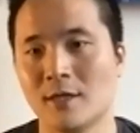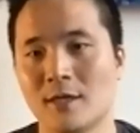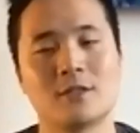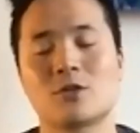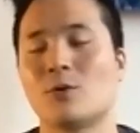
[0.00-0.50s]

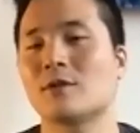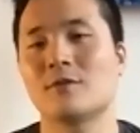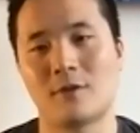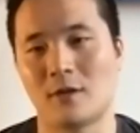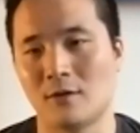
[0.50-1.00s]
It's going to
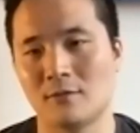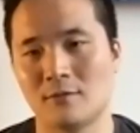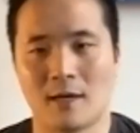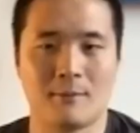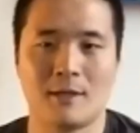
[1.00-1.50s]
fall.
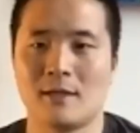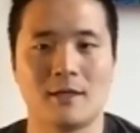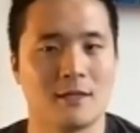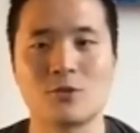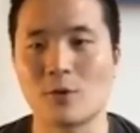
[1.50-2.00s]
I mean,
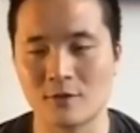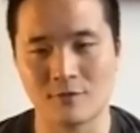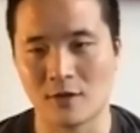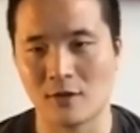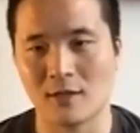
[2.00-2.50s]
it is going to
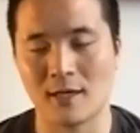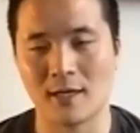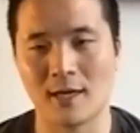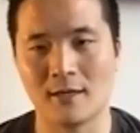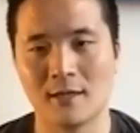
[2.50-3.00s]
fall.
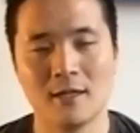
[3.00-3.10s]
And